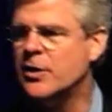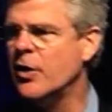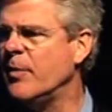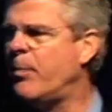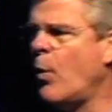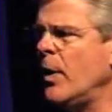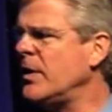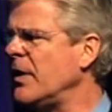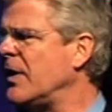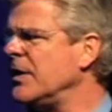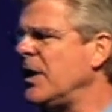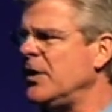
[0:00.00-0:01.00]
to the point
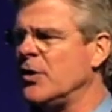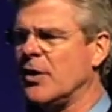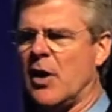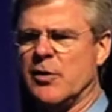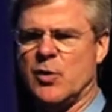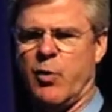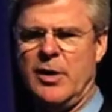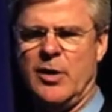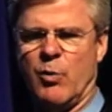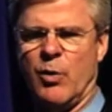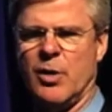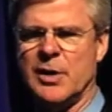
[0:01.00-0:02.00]
that the teacher goes, what
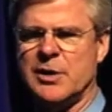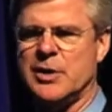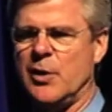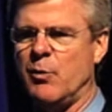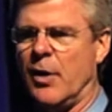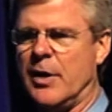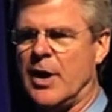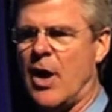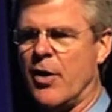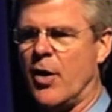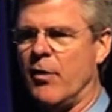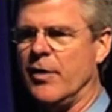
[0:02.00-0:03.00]
in the world is she working
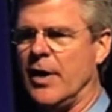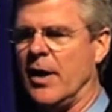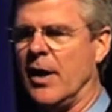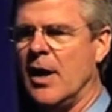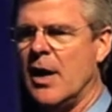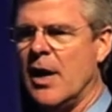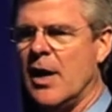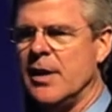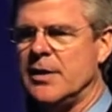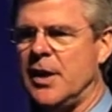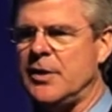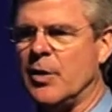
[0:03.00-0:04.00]
on over there?
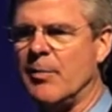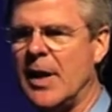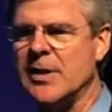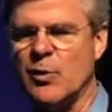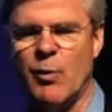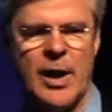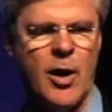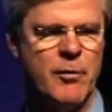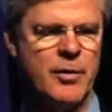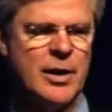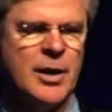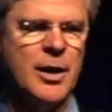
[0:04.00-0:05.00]
Teacher makes her way
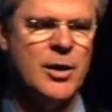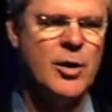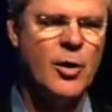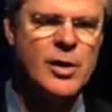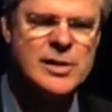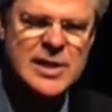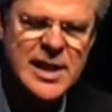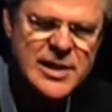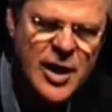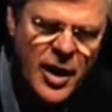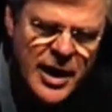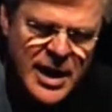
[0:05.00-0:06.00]
over to the little girl and
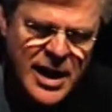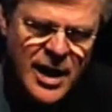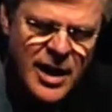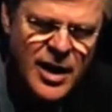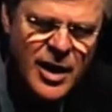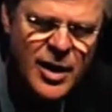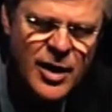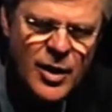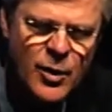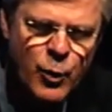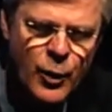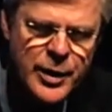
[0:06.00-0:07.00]
says, honey,
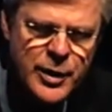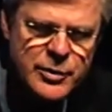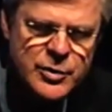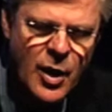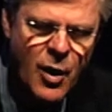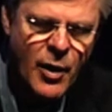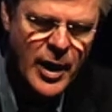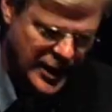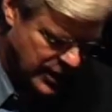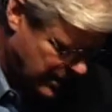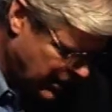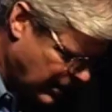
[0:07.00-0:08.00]
what are you drawing?
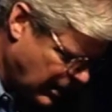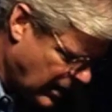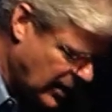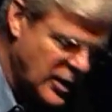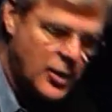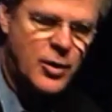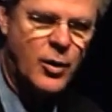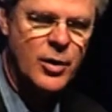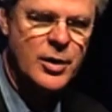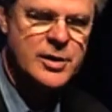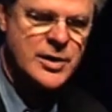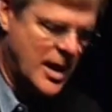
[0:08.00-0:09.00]
Little
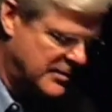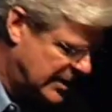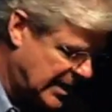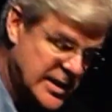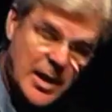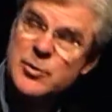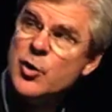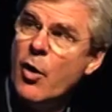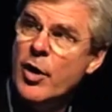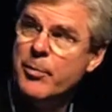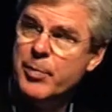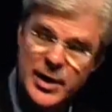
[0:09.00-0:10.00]
girl looks up and says, I'm drawing a